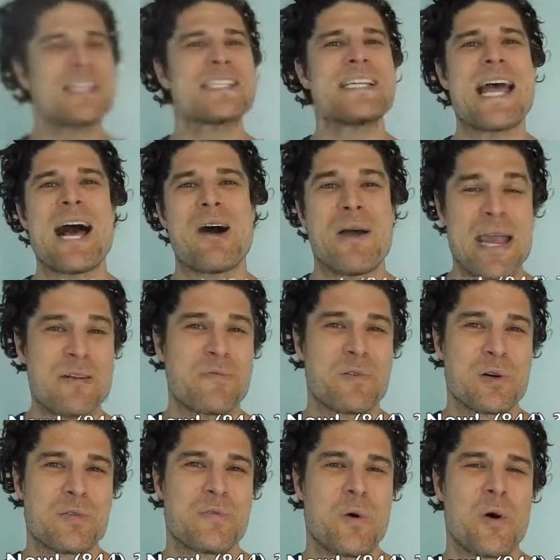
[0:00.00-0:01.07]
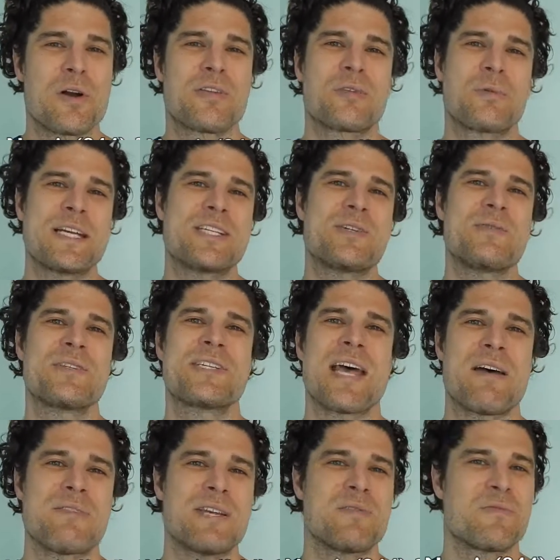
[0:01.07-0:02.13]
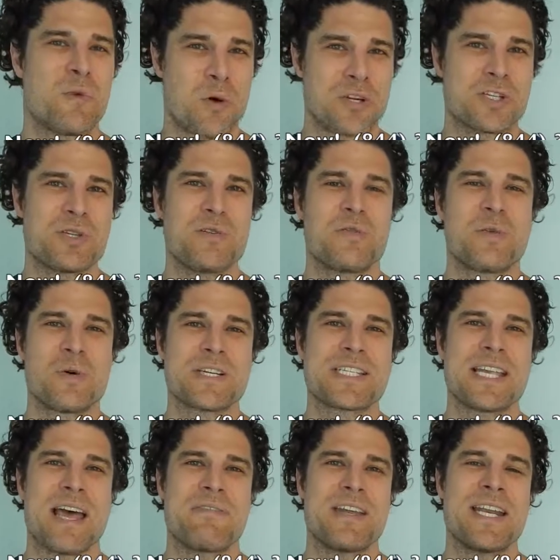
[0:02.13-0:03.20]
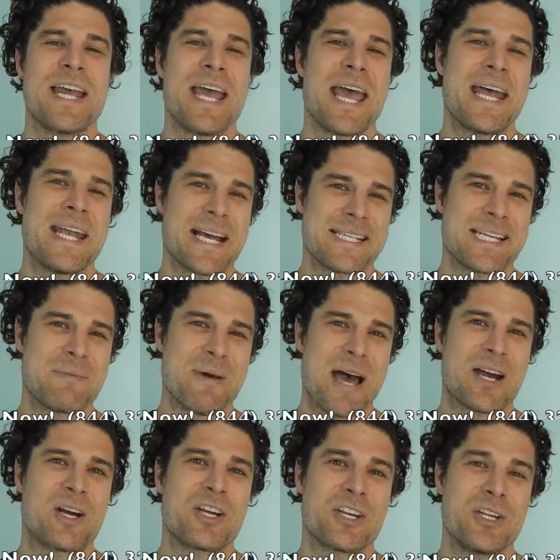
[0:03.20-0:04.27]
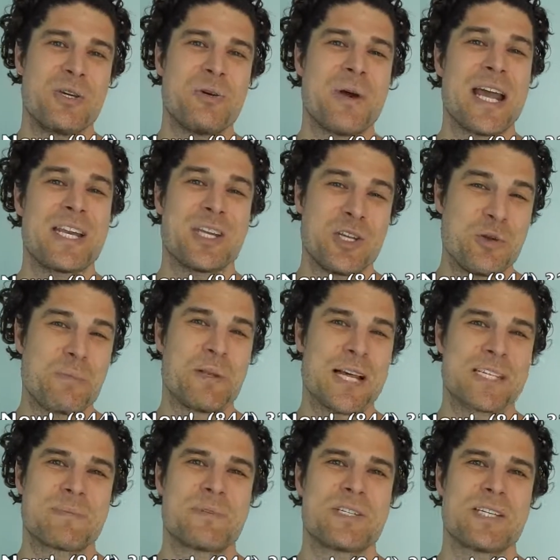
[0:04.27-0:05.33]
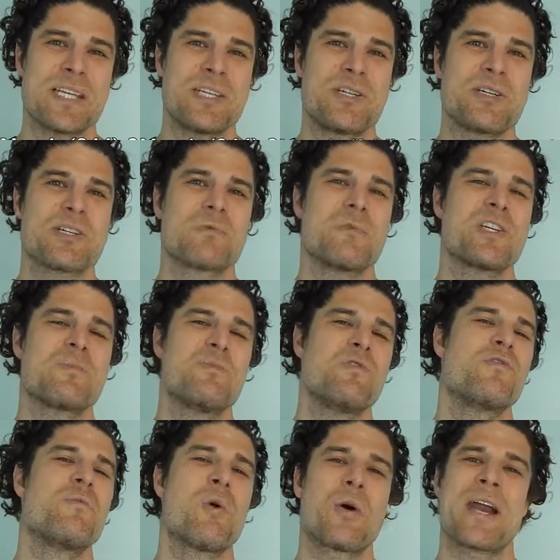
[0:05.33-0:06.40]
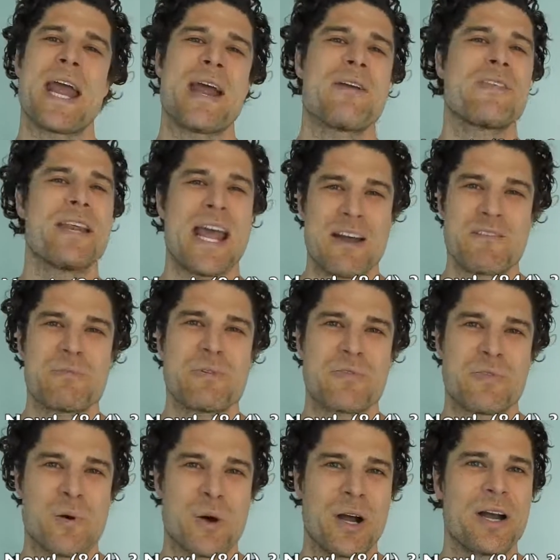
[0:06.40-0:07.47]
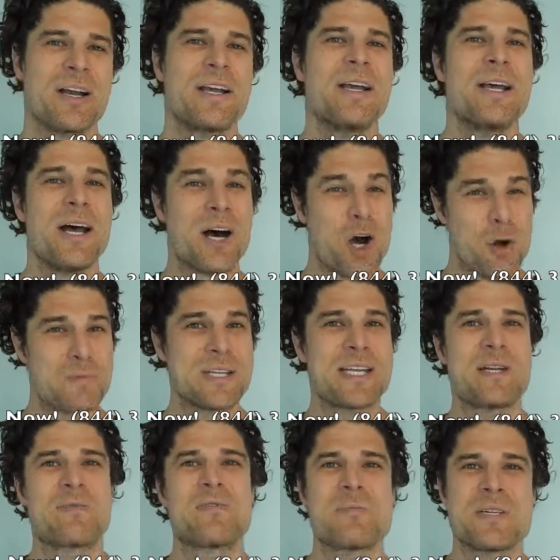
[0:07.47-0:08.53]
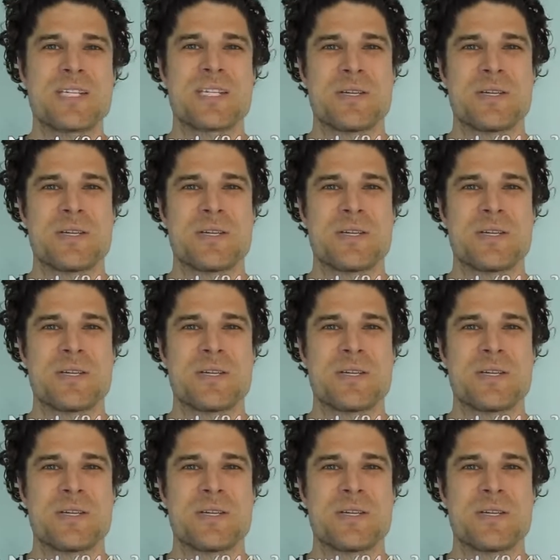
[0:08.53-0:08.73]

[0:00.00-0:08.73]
us now, 844 327 4247, and ask about our FUE and FUE Plus procedures, which move more hair than ever before. Hope to hear from you